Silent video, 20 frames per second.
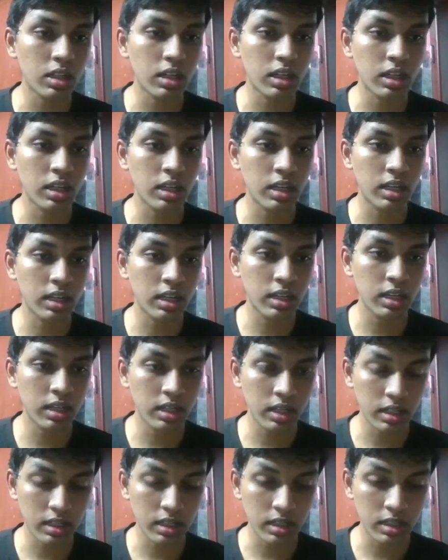
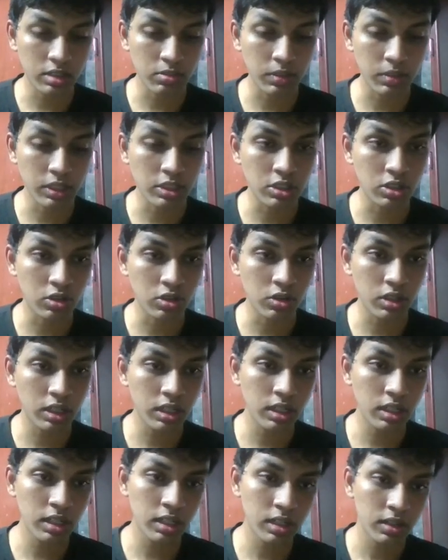and let's paste it over
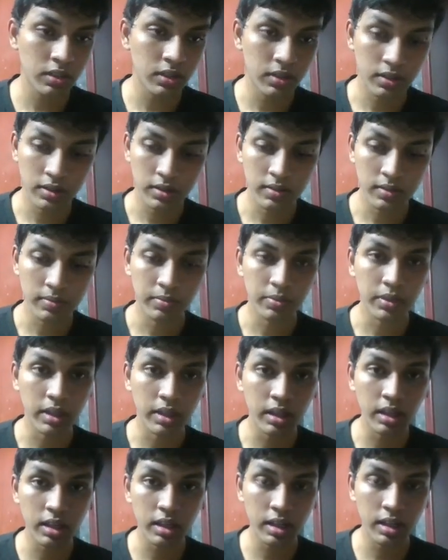here
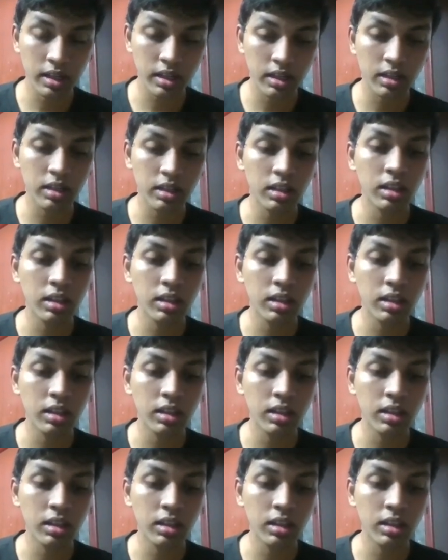and